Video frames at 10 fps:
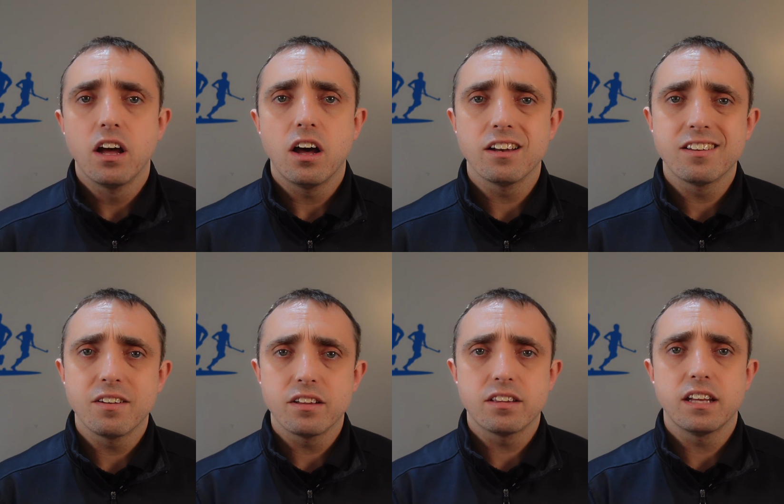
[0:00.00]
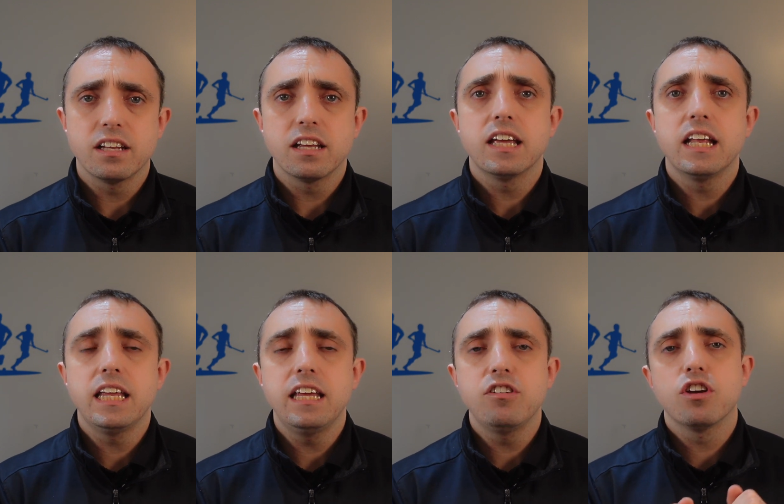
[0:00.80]
I don't think the
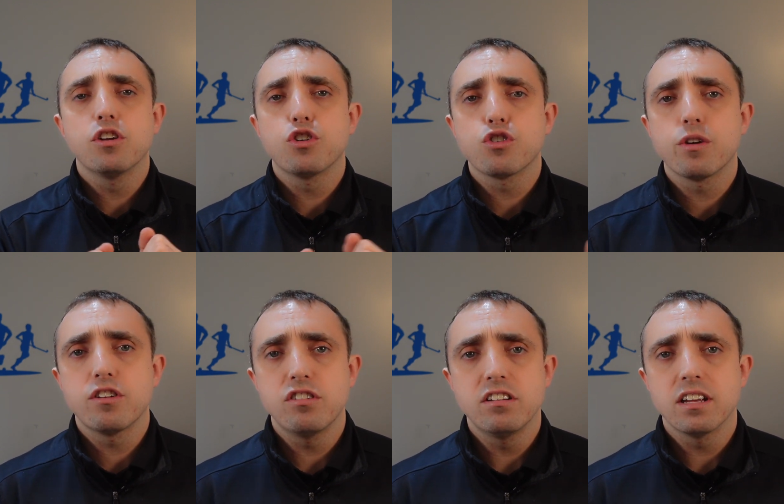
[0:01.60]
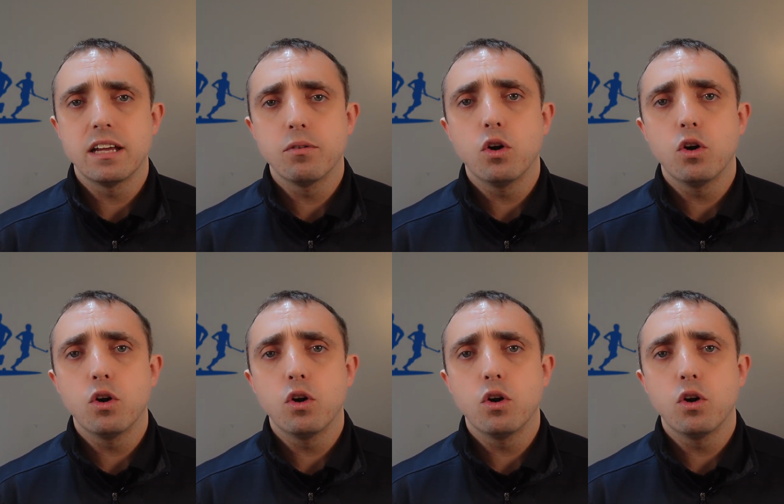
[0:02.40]
kinesio, the stretchy tape,